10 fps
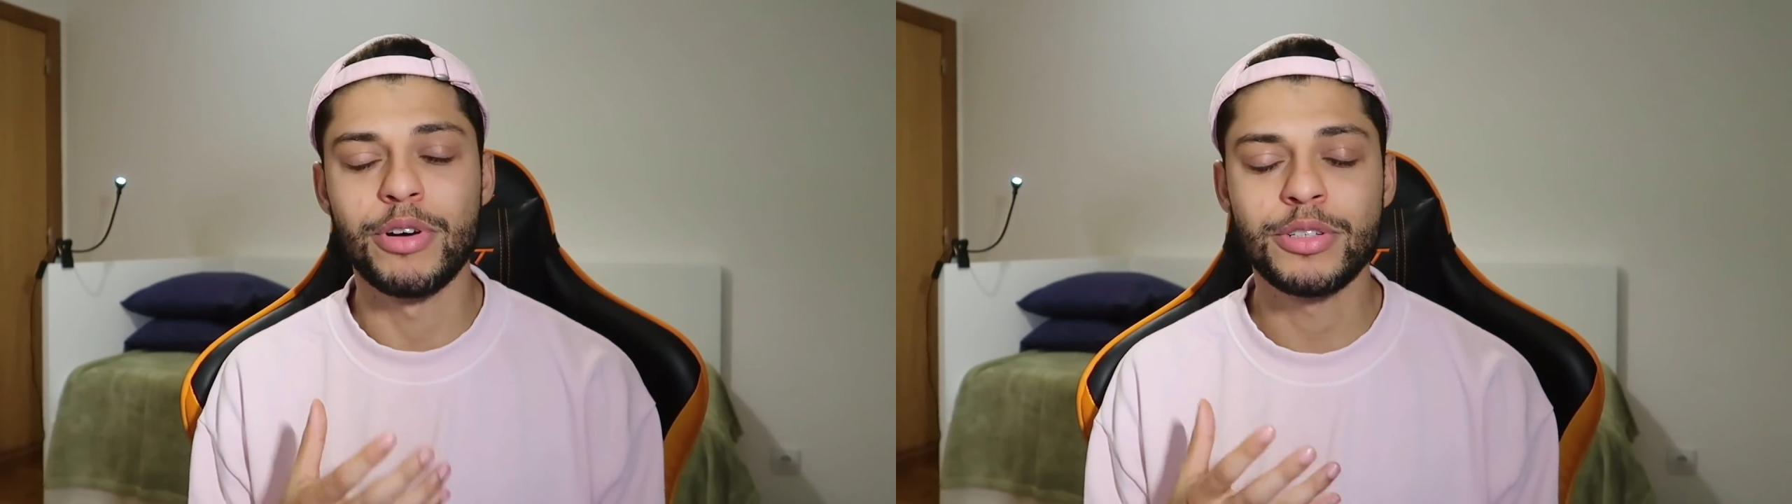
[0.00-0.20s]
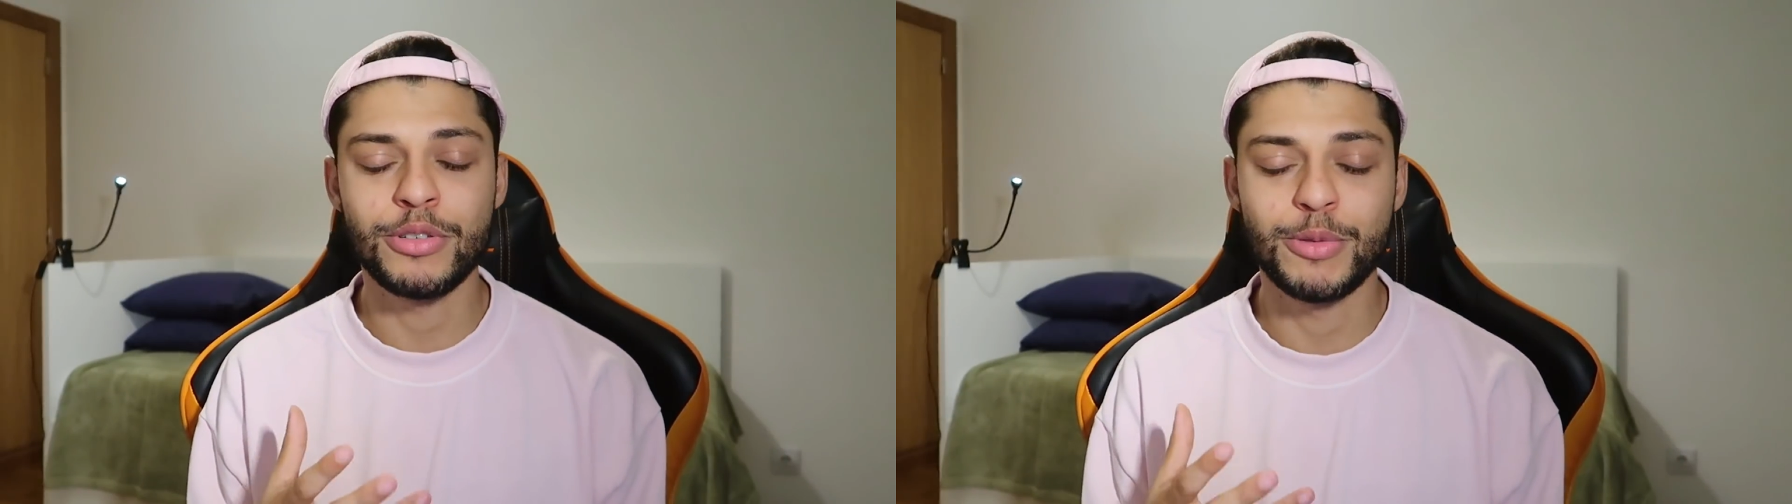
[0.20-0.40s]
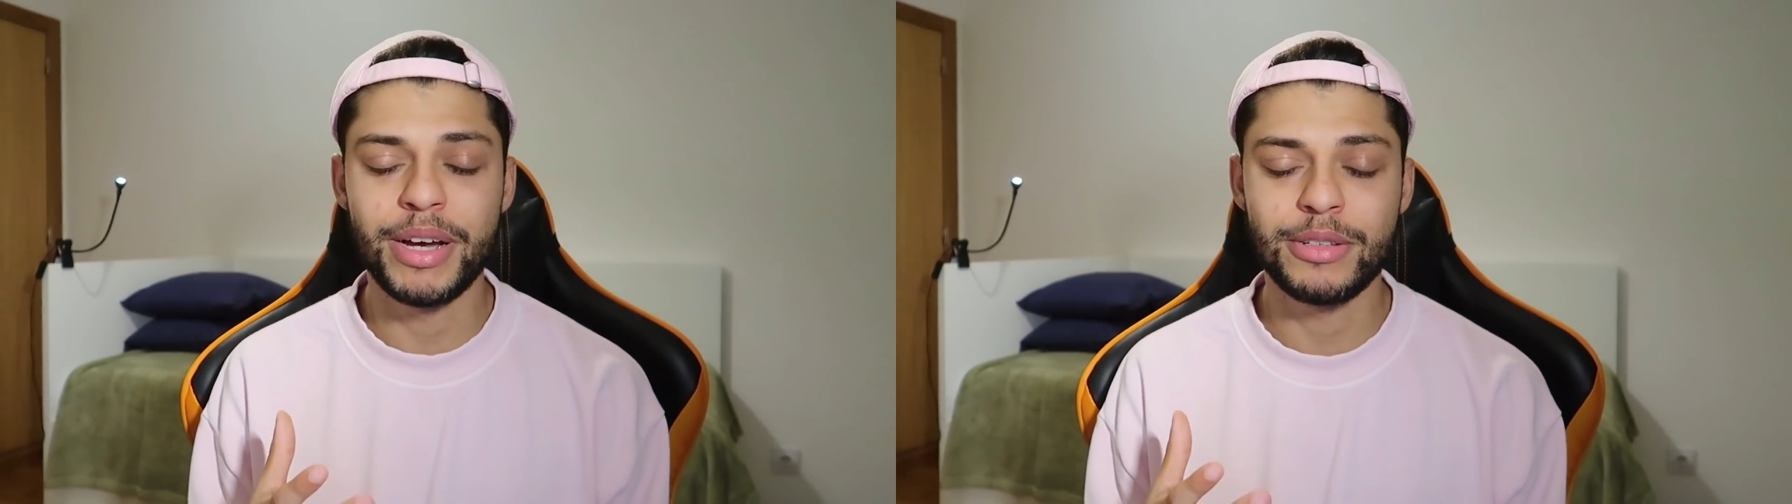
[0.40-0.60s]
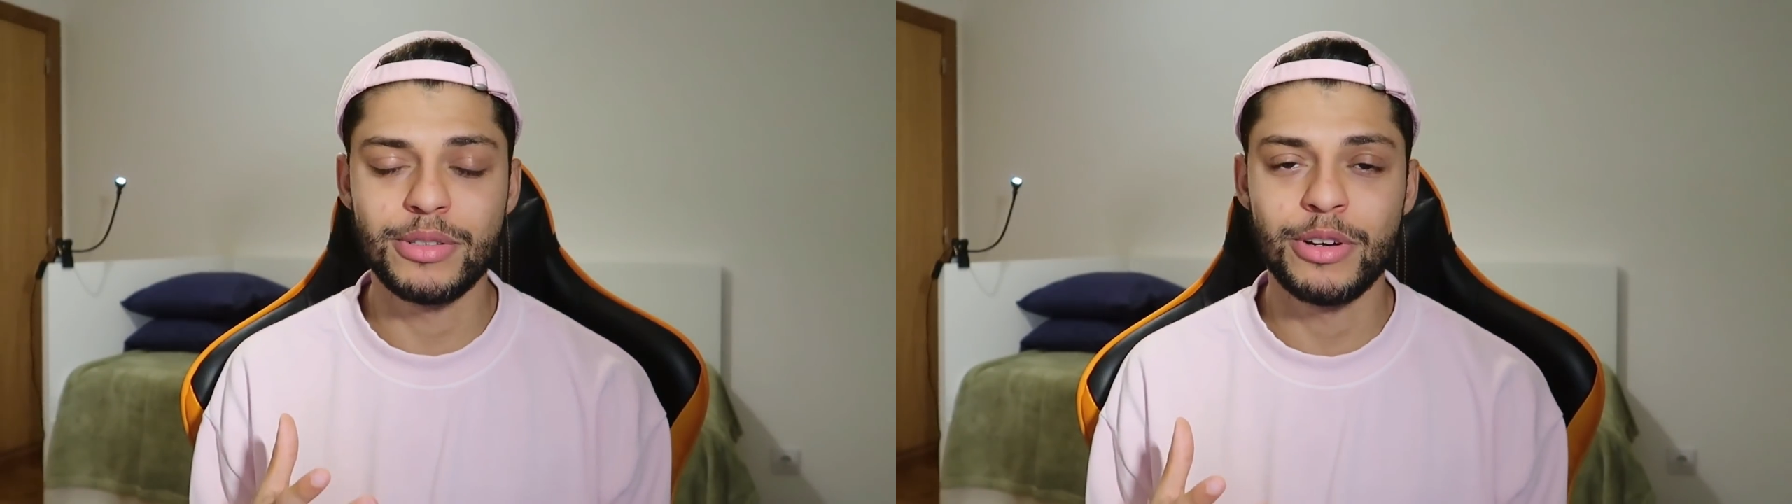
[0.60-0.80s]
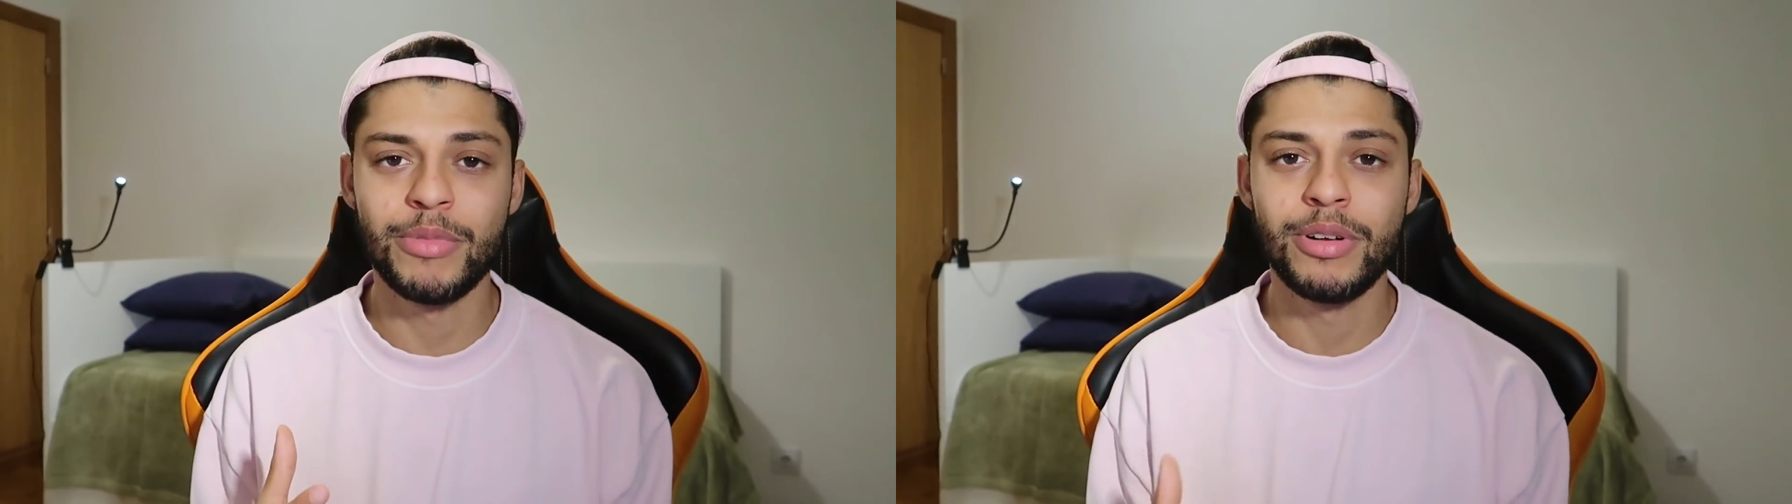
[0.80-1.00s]
voice goes back
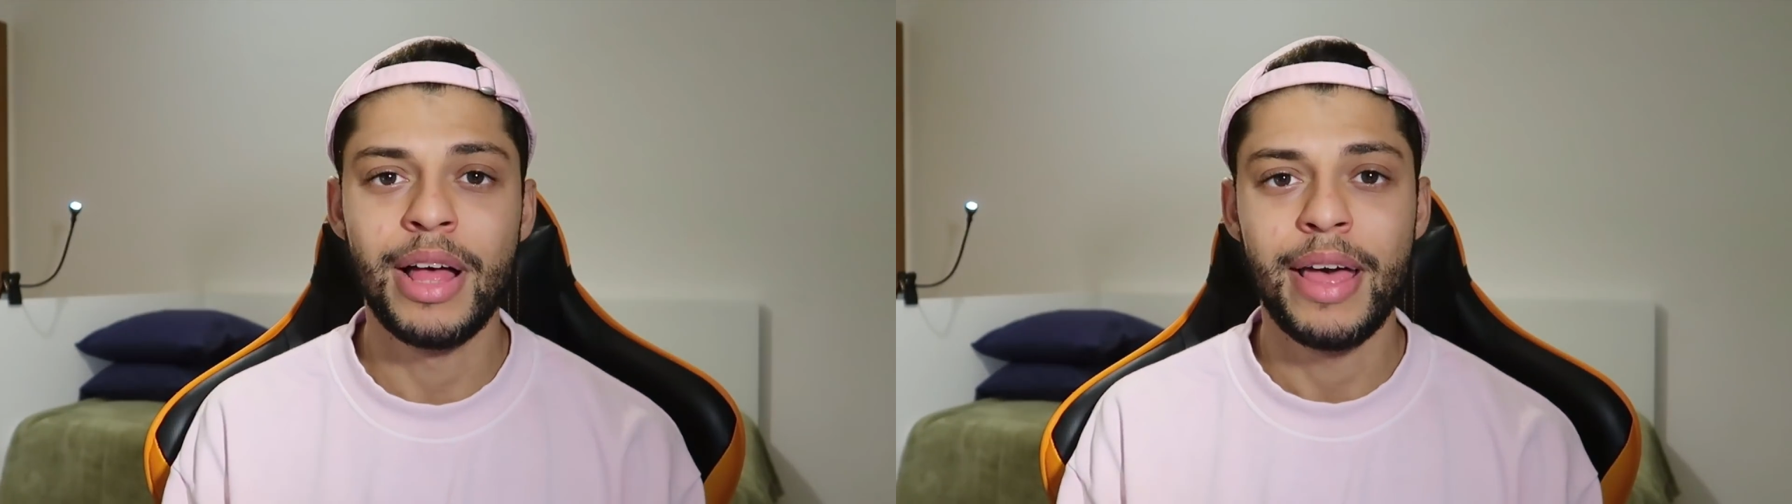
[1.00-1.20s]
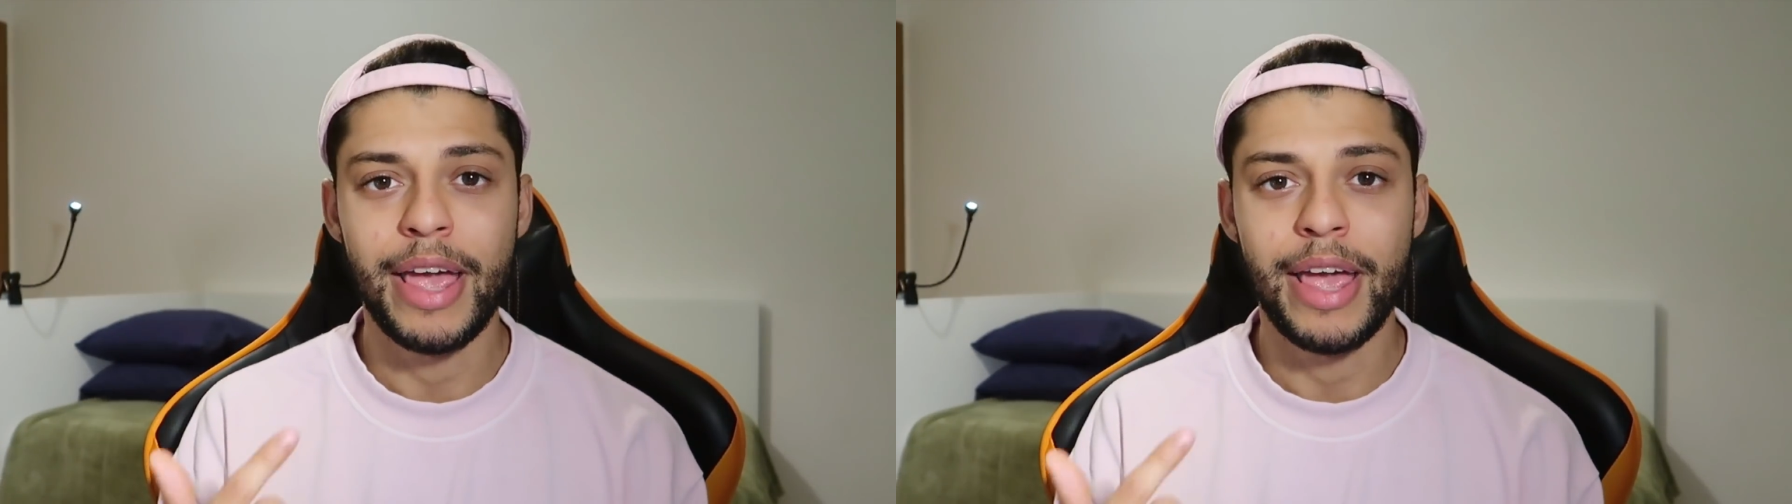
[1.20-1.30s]
to normal